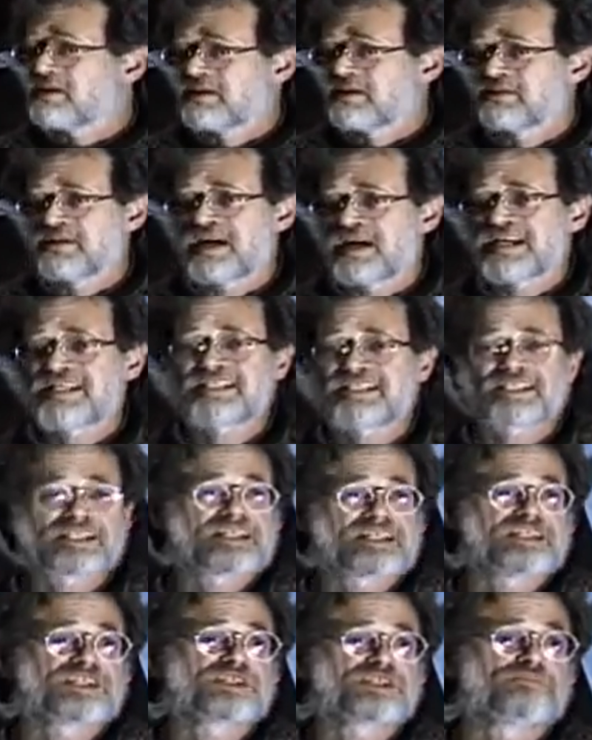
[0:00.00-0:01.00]

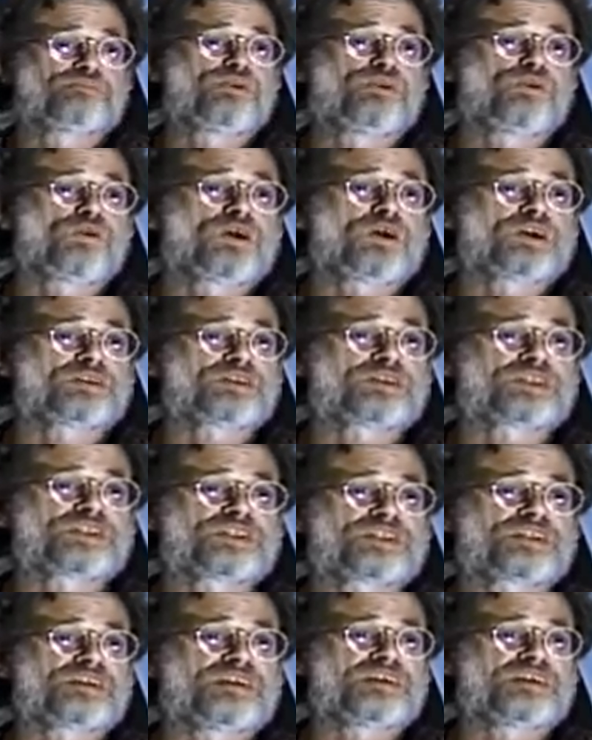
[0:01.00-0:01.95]
Nicely supports